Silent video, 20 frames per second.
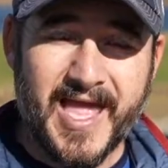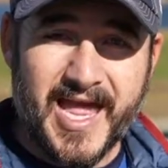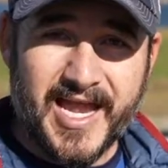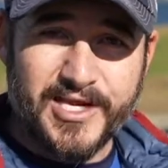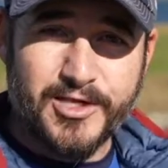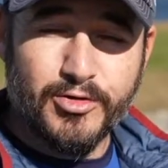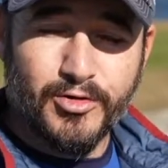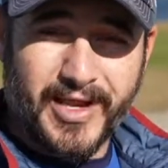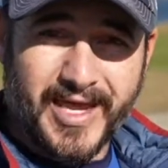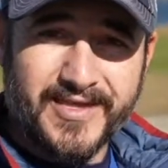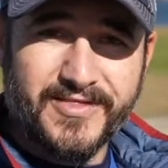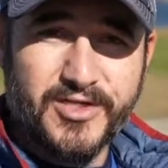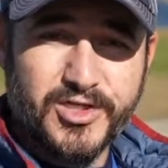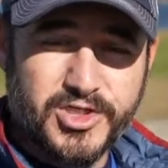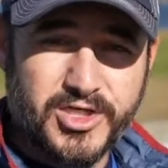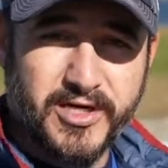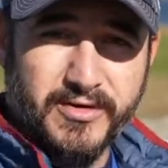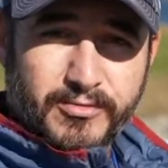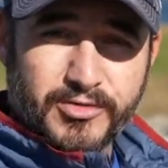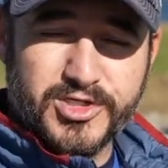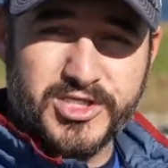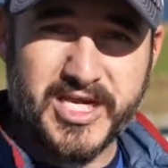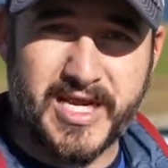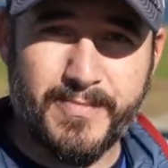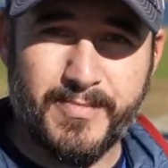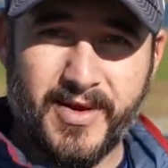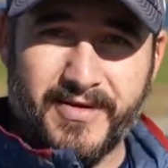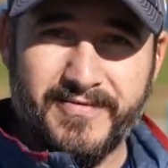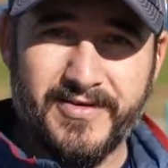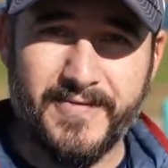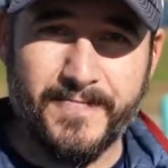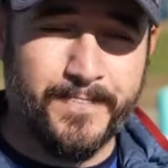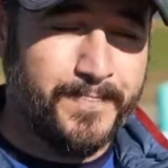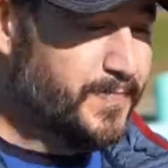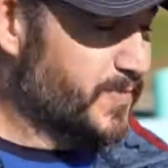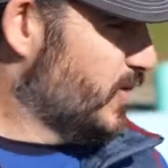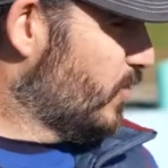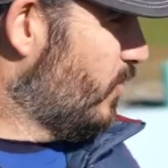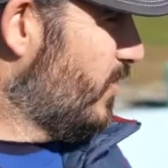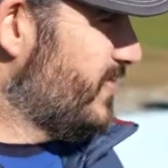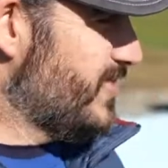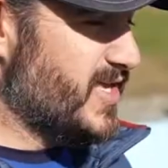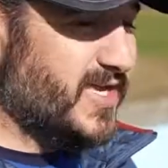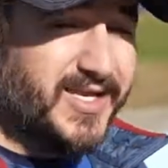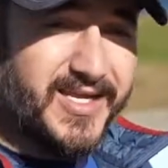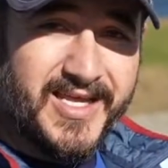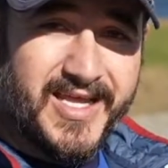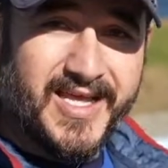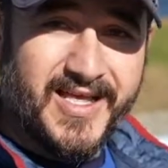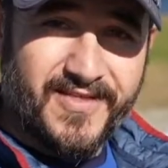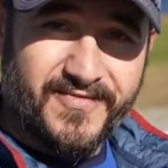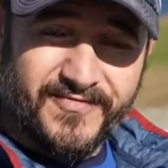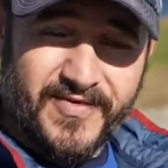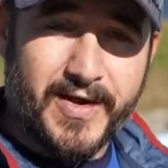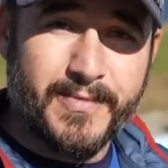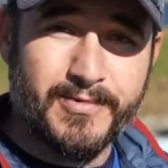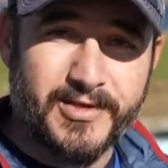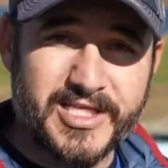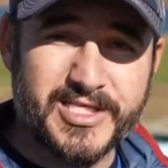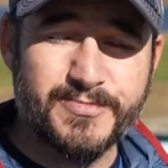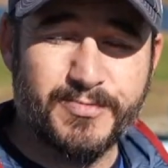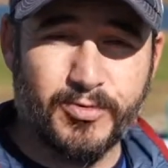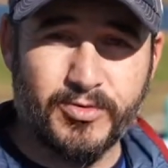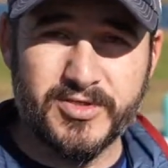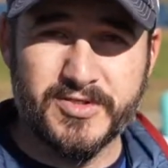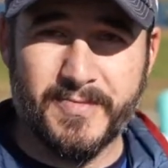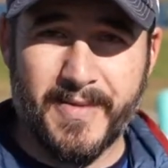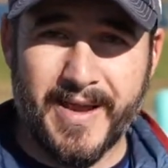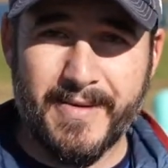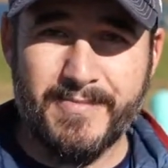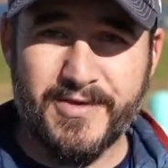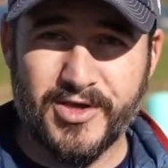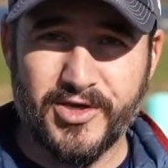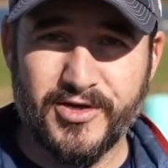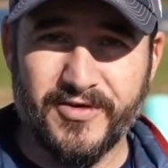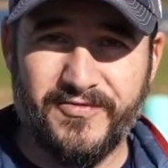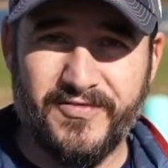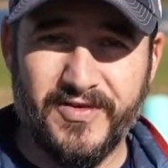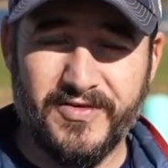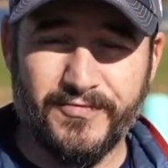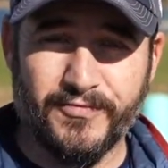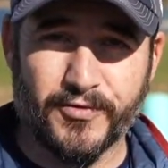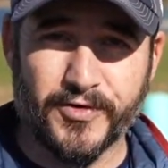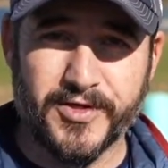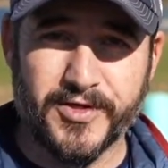and you like the general shape of it, well then fiberglass pools might be a good fit for